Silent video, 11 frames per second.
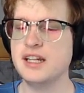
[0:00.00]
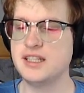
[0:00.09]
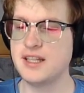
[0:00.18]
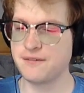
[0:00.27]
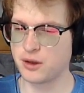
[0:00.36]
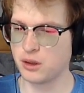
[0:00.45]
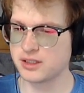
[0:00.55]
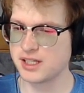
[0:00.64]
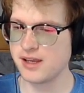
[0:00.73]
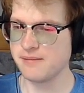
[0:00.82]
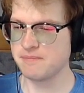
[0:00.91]

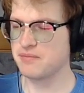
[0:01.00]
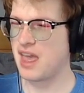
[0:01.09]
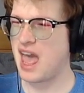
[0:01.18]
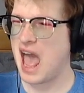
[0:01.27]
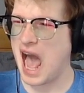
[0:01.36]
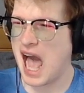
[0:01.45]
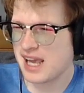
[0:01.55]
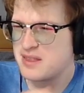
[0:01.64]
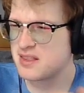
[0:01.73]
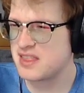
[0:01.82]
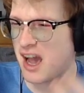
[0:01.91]
Difficulty, I
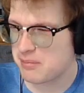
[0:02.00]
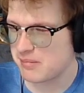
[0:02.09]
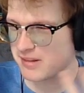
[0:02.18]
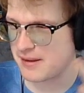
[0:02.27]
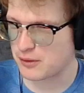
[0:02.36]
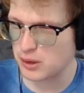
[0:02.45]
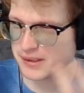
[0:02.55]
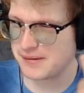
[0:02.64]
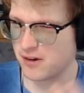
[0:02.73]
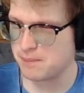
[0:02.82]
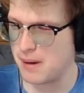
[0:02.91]
think the optimal difficulty
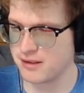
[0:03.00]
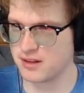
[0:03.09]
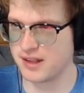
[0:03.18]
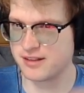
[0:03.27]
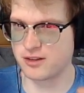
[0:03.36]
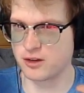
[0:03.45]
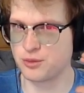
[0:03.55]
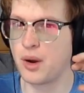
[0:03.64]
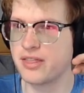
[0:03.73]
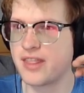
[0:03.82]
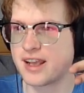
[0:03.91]
for a puzzle is there's
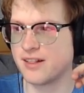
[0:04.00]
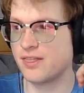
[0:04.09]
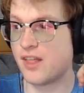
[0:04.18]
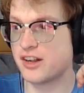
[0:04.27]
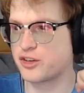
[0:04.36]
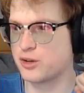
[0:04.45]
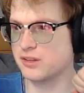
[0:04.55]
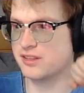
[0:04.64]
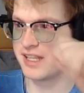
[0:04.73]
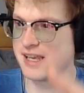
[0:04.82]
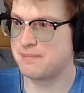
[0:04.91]
one logical
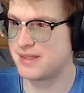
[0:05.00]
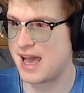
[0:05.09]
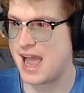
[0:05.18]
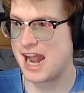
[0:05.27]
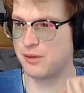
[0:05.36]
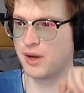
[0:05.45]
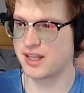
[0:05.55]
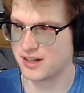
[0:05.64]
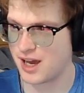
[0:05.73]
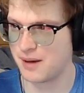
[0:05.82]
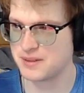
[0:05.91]
leap that anyone
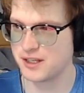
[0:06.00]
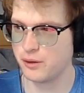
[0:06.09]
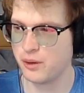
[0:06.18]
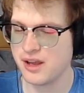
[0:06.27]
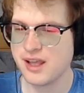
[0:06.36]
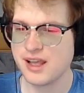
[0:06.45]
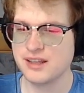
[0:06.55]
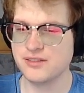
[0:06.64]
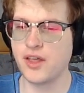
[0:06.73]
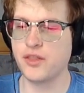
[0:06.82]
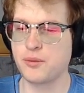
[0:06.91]
can come to,
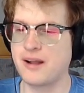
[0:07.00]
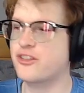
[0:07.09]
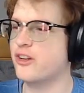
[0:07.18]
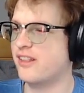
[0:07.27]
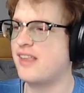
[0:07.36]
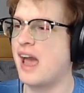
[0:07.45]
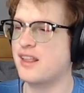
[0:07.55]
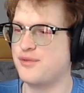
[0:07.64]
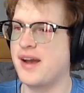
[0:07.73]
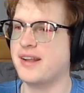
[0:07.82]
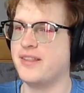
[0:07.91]
and then the rest should
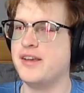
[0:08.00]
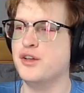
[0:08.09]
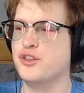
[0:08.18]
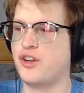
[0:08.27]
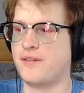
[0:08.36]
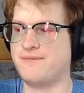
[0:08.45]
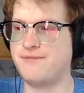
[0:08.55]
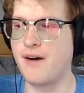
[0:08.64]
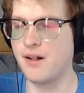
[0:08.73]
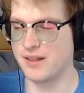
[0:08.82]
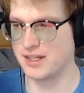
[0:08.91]
satisfyingly just
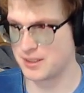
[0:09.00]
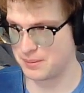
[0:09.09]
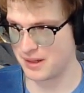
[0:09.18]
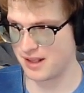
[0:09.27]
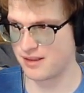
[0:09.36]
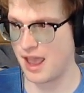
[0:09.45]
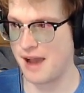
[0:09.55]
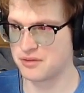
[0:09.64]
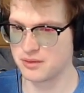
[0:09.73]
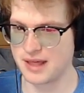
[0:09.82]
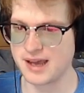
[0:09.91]
fall into place
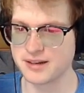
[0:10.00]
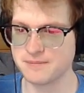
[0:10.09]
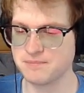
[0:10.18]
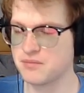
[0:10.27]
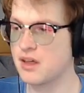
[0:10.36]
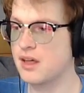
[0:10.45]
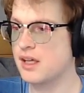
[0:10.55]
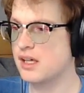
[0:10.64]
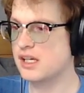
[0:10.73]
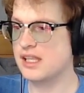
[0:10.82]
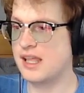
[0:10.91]
after that.
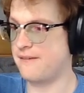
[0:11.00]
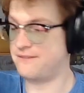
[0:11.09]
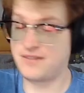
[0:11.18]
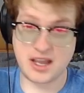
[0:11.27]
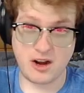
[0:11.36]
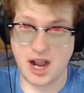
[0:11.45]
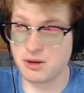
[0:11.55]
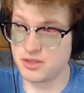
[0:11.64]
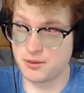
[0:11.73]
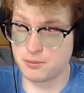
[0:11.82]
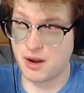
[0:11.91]
You figure
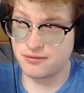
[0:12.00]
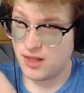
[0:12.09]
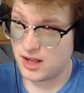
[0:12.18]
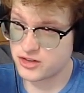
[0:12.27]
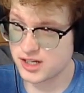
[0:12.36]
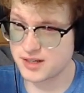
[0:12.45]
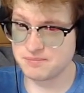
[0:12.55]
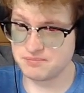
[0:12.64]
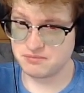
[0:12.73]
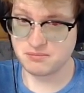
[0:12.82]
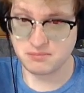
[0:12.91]
out the rough logic,
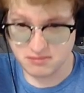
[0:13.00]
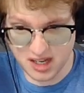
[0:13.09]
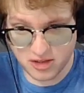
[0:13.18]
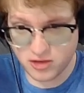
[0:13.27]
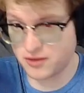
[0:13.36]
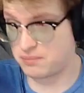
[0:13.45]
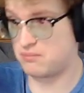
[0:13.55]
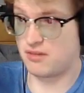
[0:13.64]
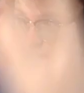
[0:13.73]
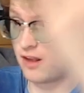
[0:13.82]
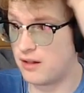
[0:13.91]
then you just
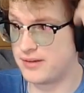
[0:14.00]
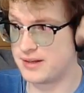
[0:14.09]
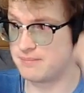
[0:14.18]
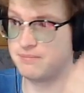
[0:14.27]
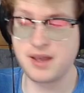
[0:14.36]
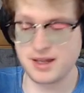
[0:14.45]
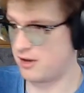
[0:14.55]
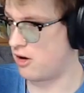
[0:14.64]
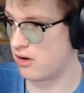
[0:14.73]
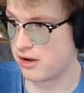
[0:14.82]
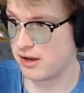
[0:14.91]
solve it, and you're
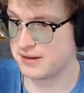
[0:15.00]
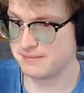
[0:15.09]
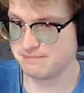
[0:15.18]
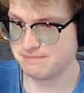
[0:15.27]
all good.